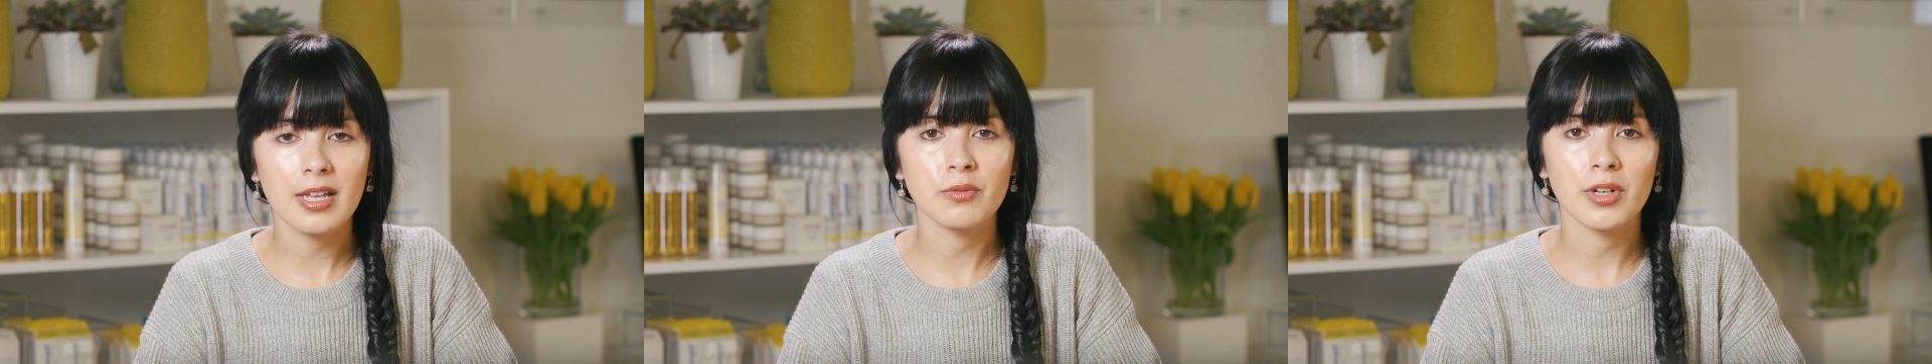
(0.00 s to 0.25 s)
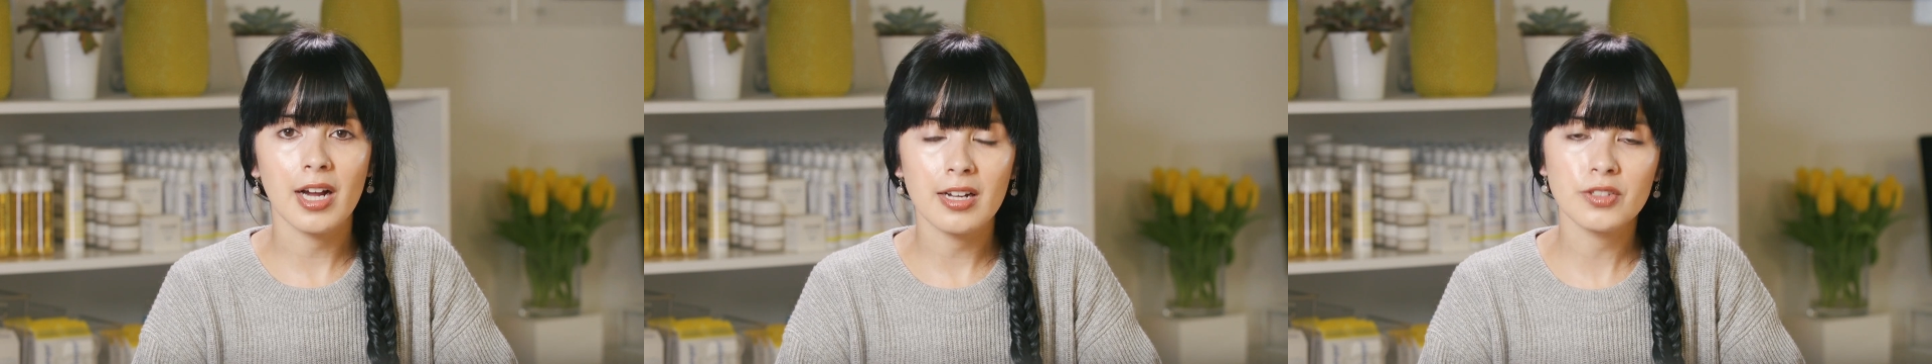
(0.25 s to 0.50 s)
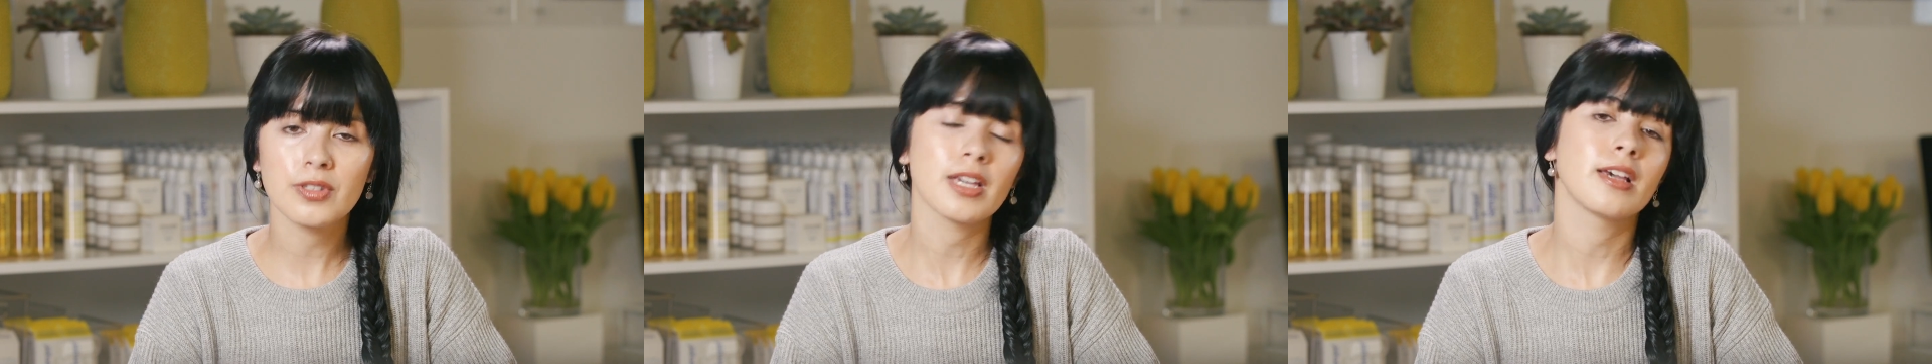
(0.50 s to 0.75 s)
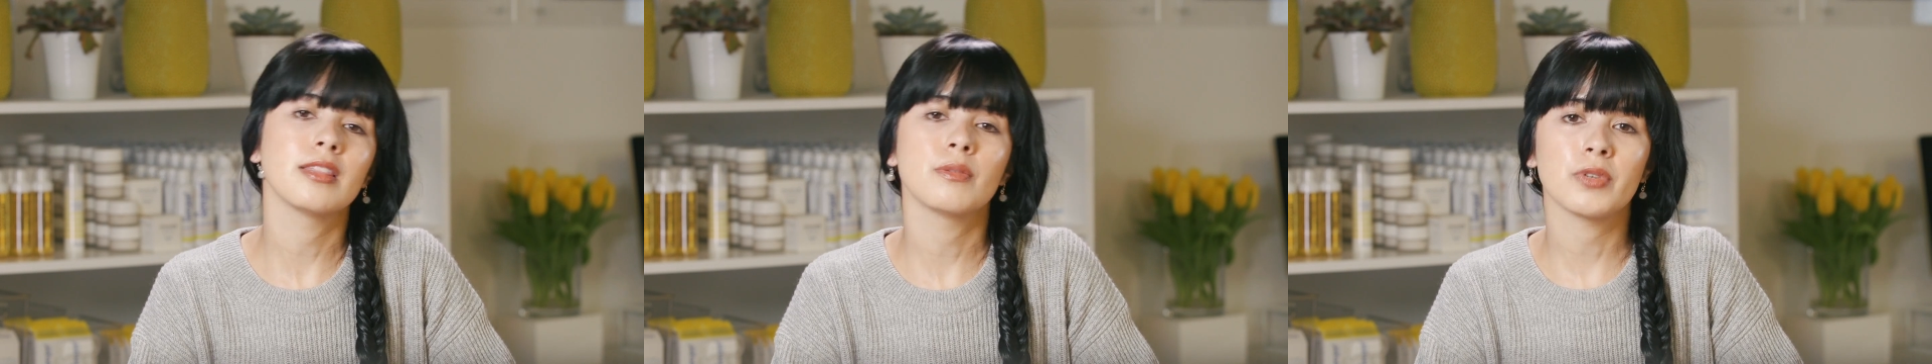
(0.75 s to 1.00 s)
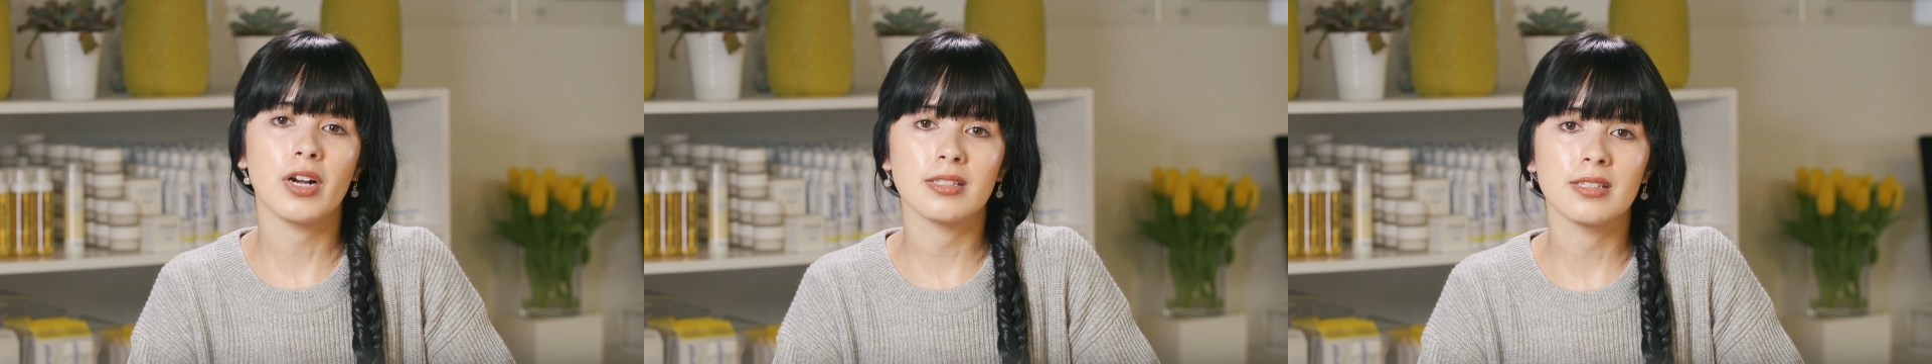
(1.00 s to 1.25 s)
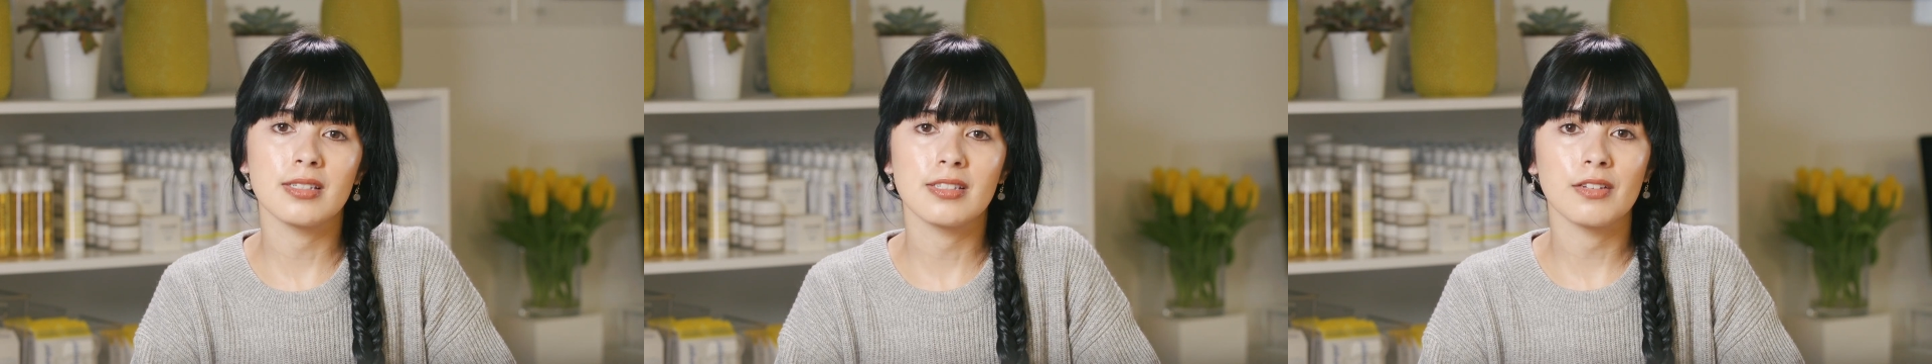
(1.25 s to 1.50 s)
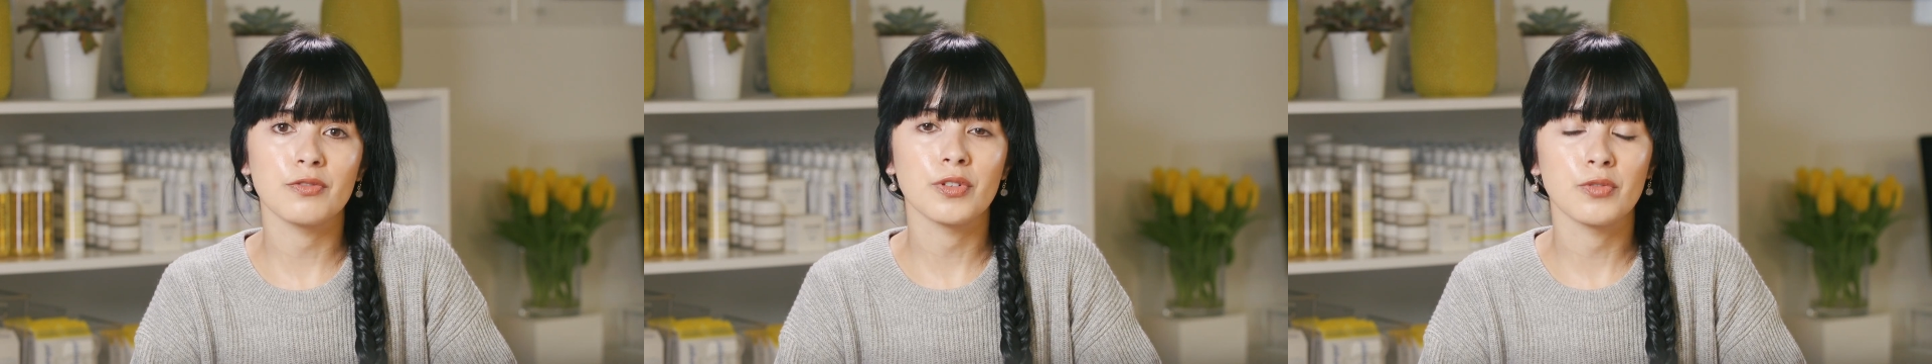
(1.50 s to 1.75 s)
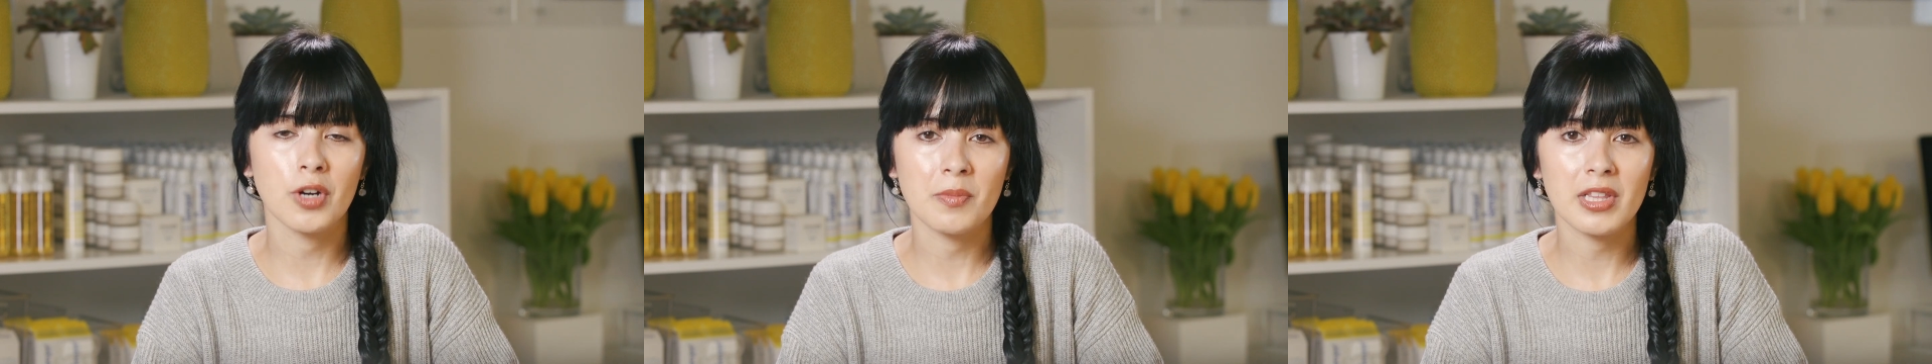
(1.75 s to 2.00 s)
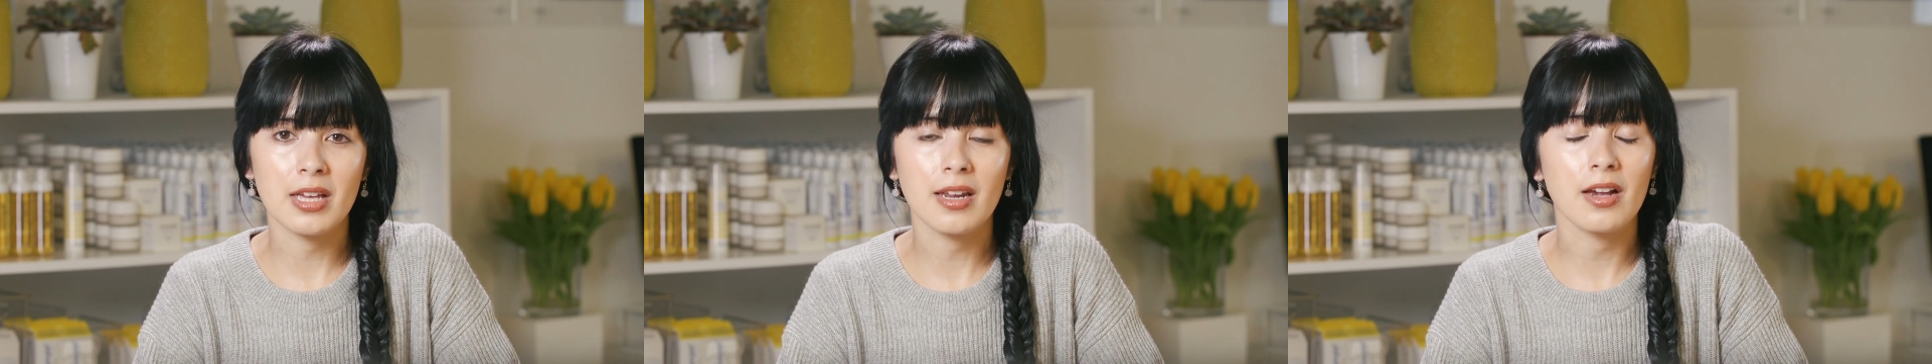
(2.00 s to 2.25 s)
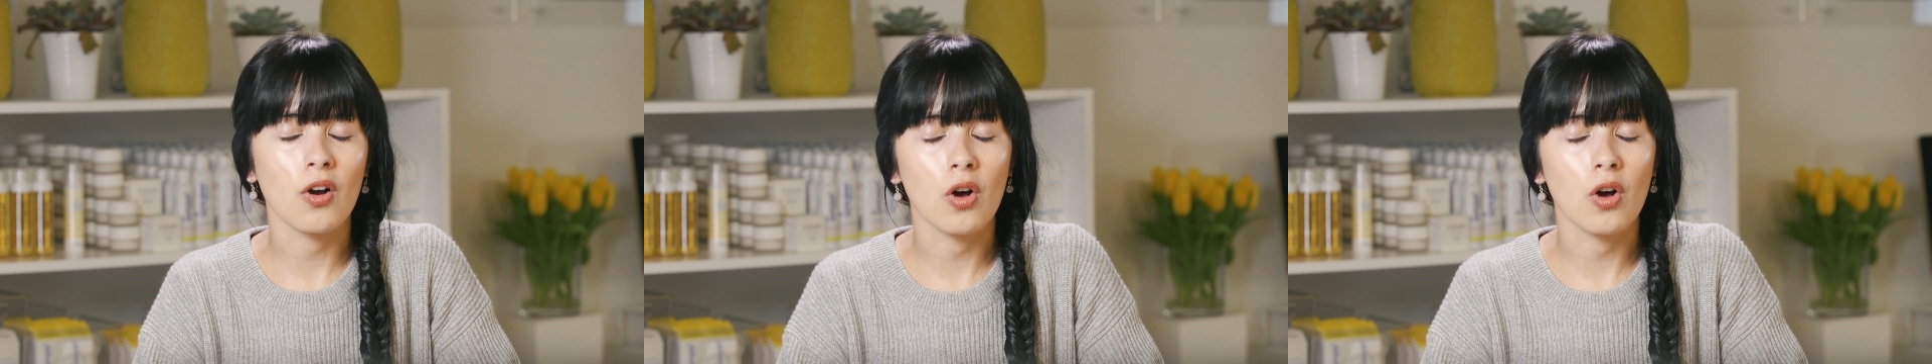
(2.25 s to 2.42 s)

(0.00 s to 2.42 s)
and we're actually in the process of reformulating